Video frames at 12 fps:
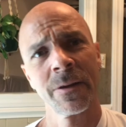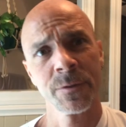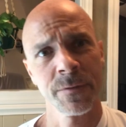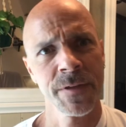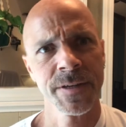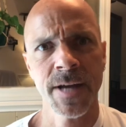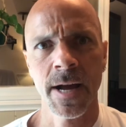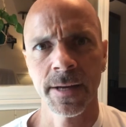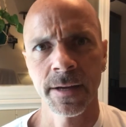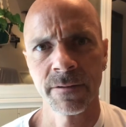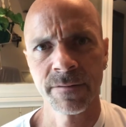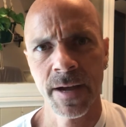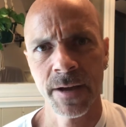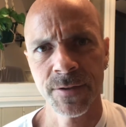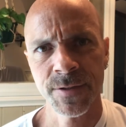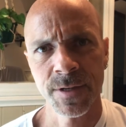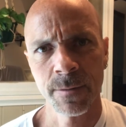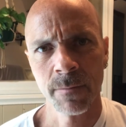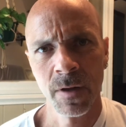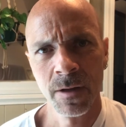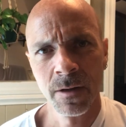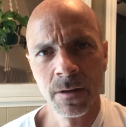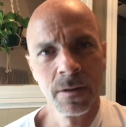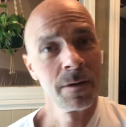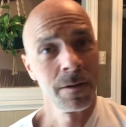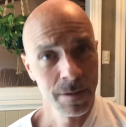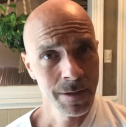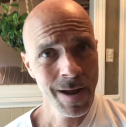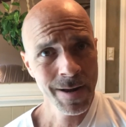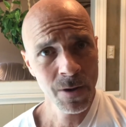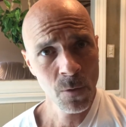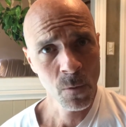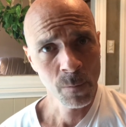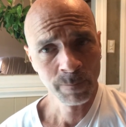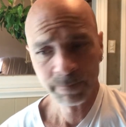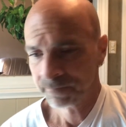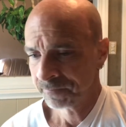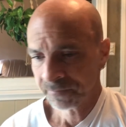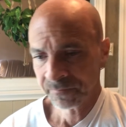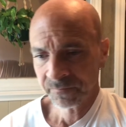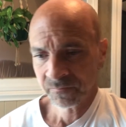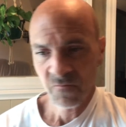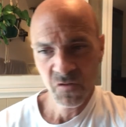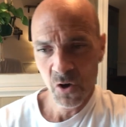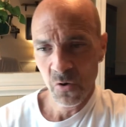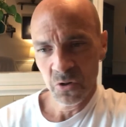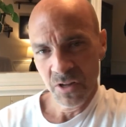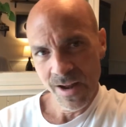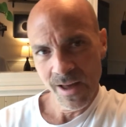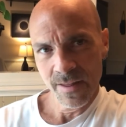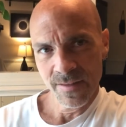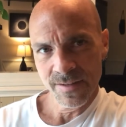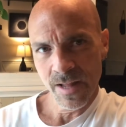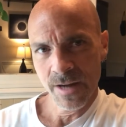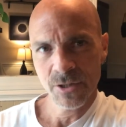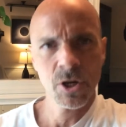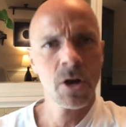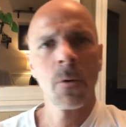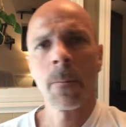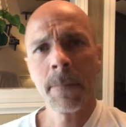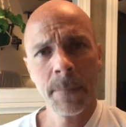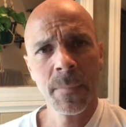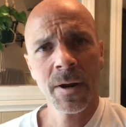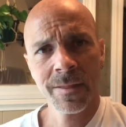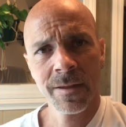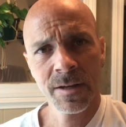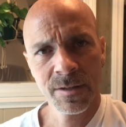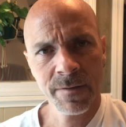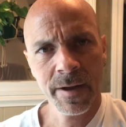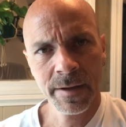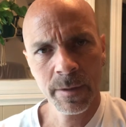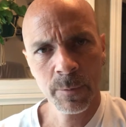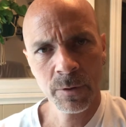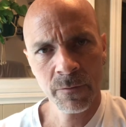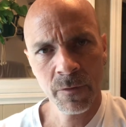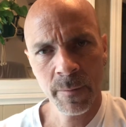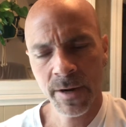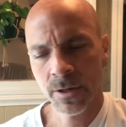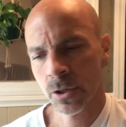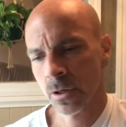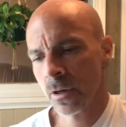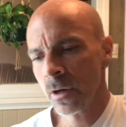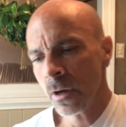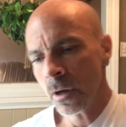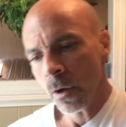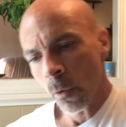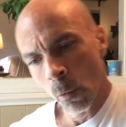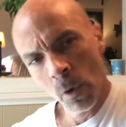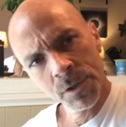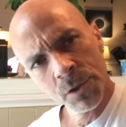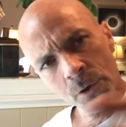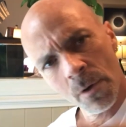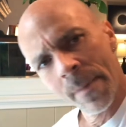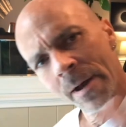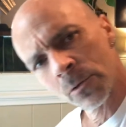for the docking of calcium. Kind of cool. Totally not in the slideshow, but I think it's valuable information. Once you're about